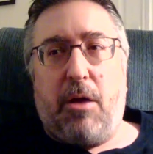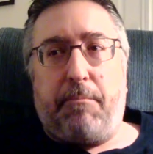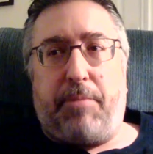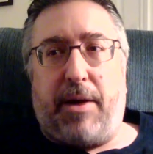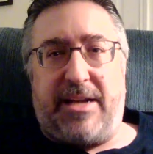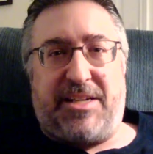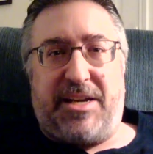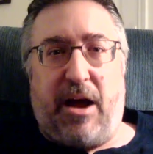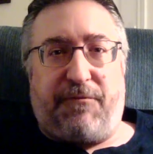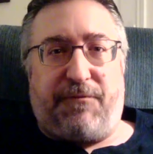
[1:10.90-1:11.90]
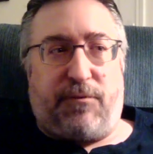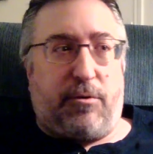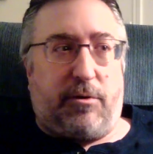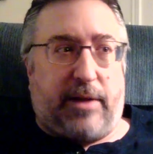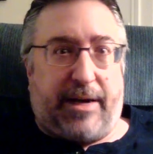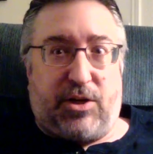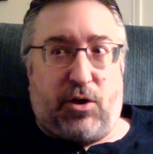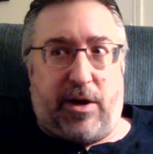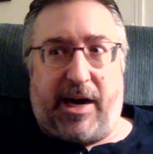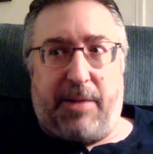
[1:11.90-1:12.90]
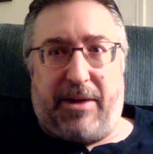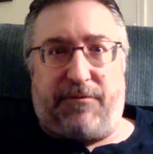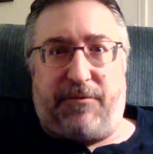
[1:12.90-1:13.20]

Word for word: but it's enough for like talking about